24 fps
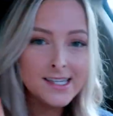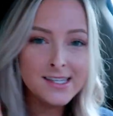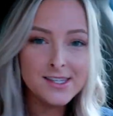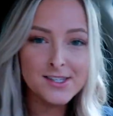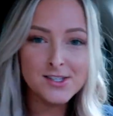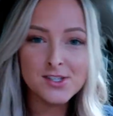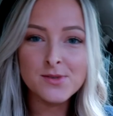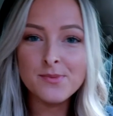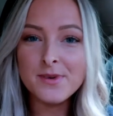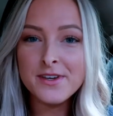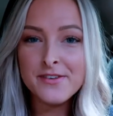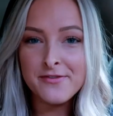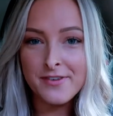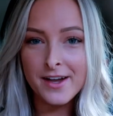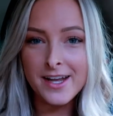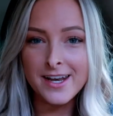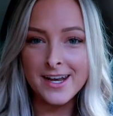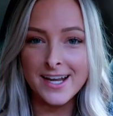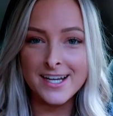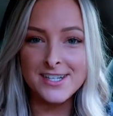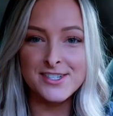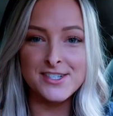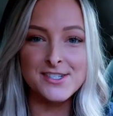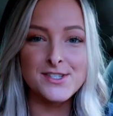this will be
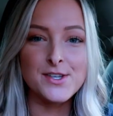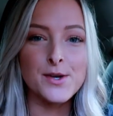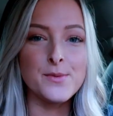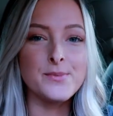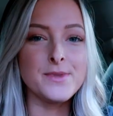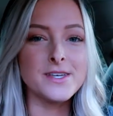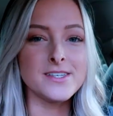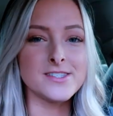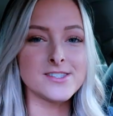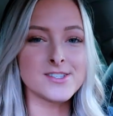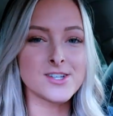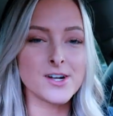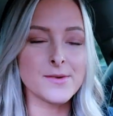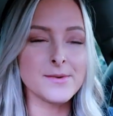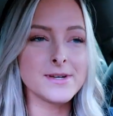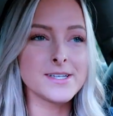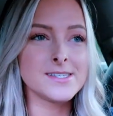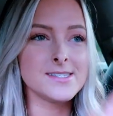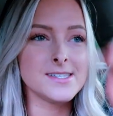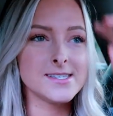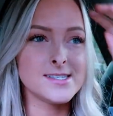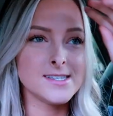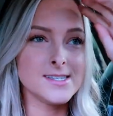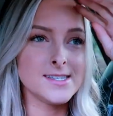fun. I just hope that
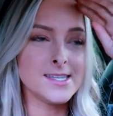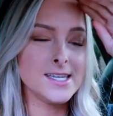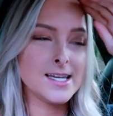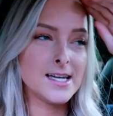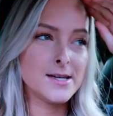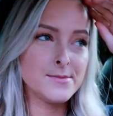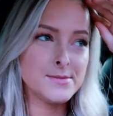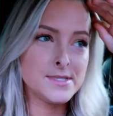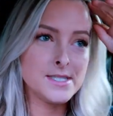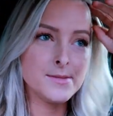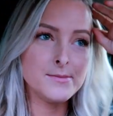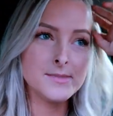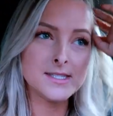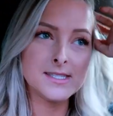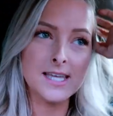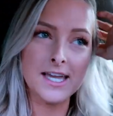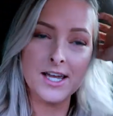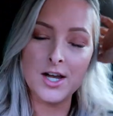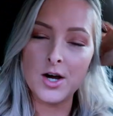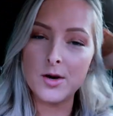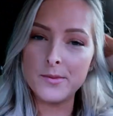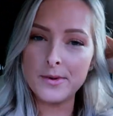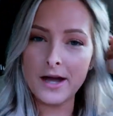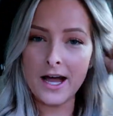Starbucks doesn't think I'm some
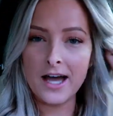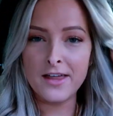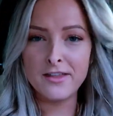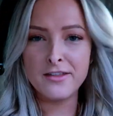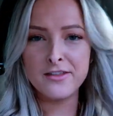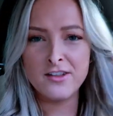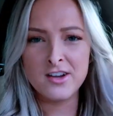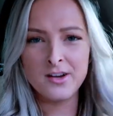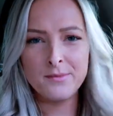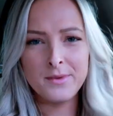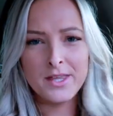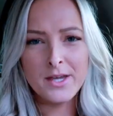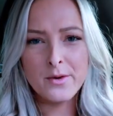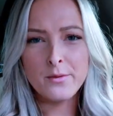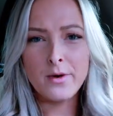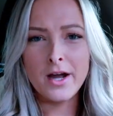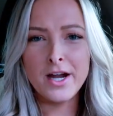psychopath and they're gonna be like,